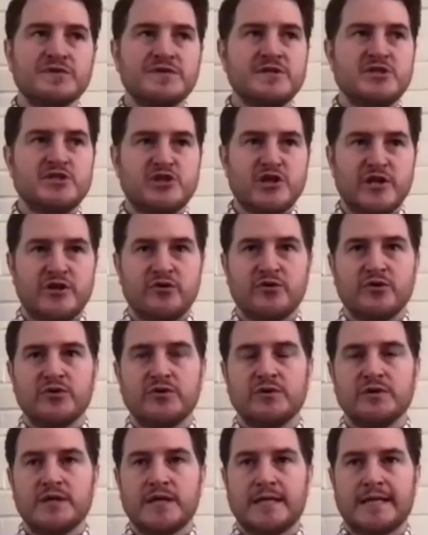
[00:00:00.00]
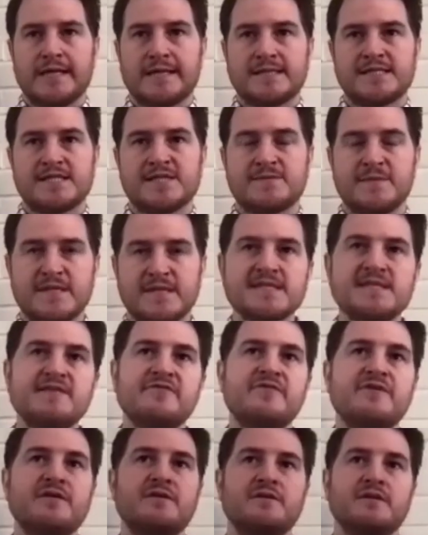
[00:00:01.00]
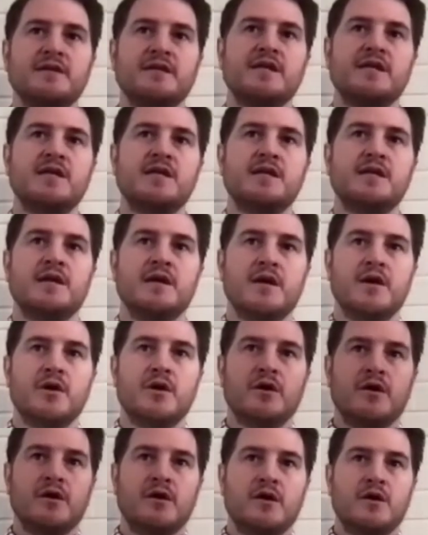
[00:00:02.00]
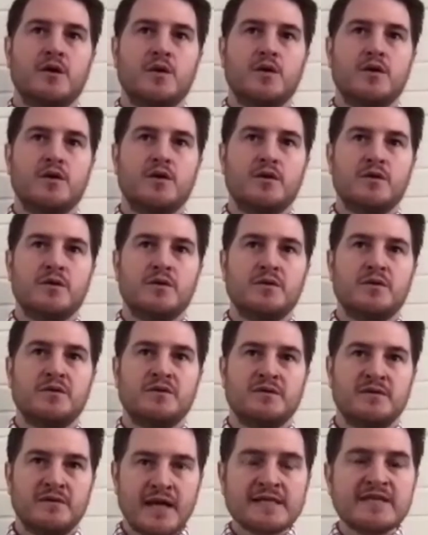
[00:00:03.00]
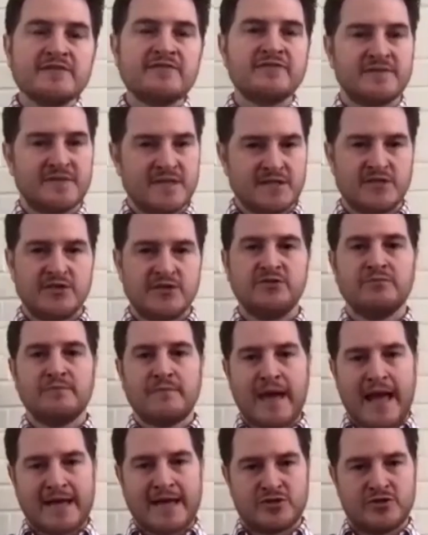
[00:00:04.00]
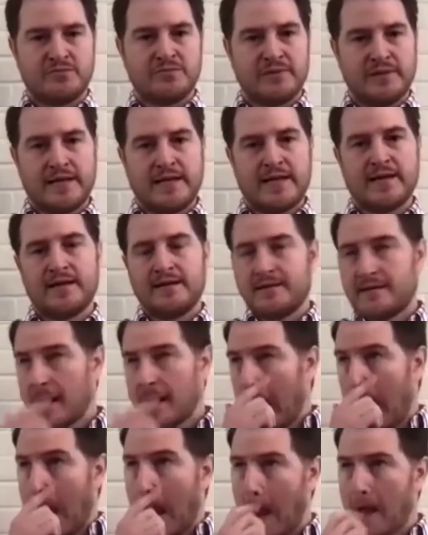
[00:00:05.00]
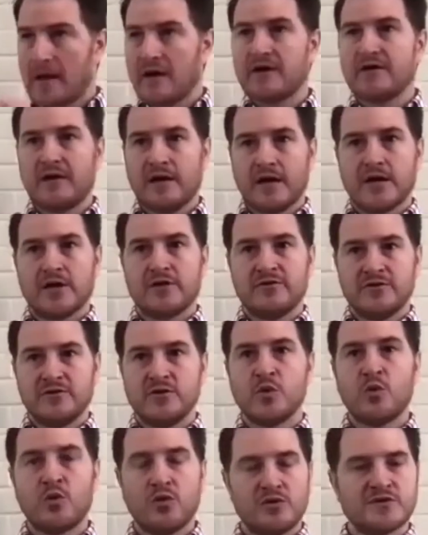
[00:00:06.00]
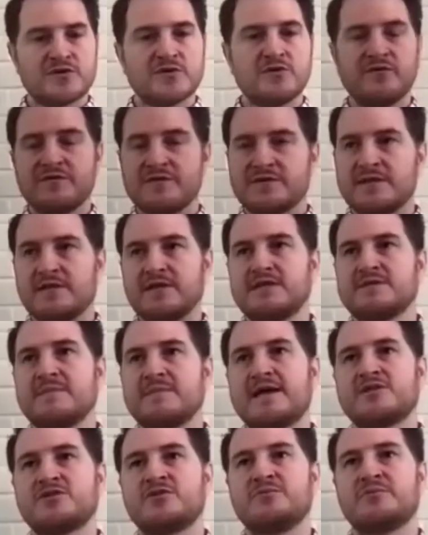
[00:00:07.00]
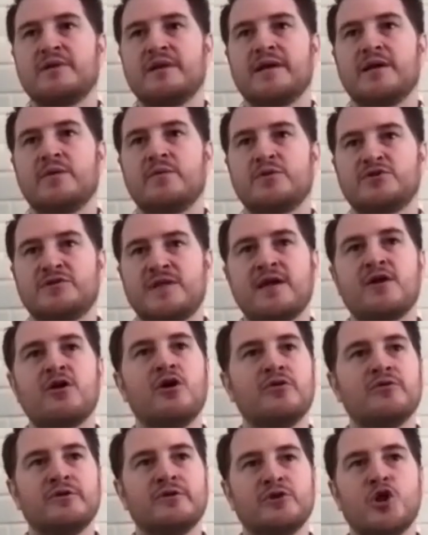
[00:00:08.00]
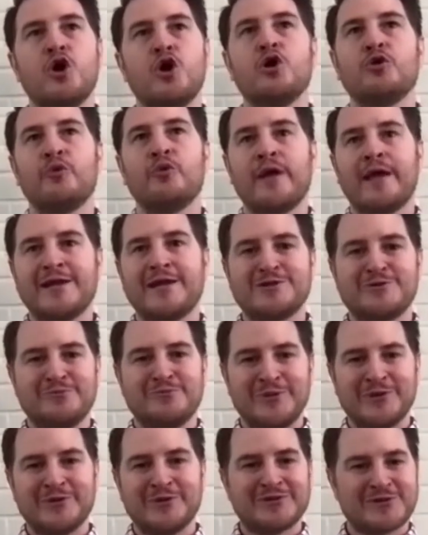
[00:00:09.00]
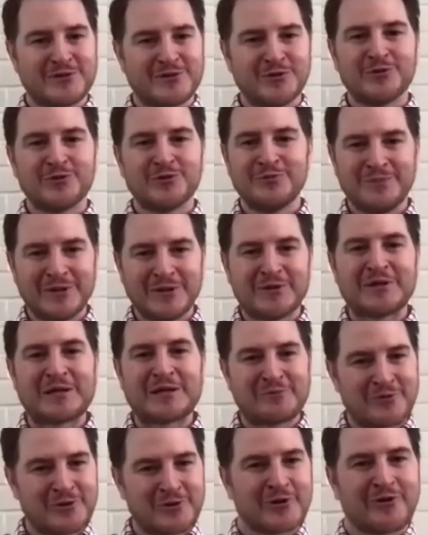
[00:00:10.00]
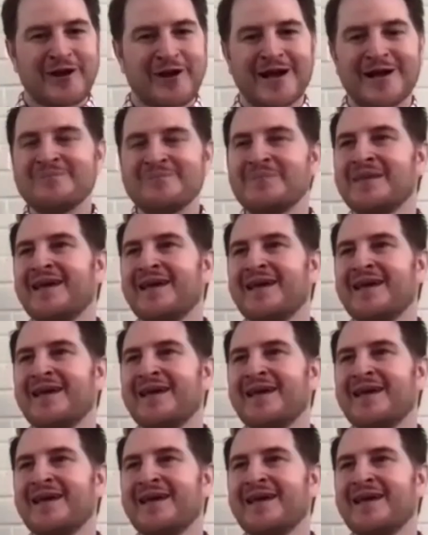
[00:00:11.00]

in general, specifically the 1952 master plan, the New Orleans School Facilities Master Plan, which they called the Long Range School Building Program,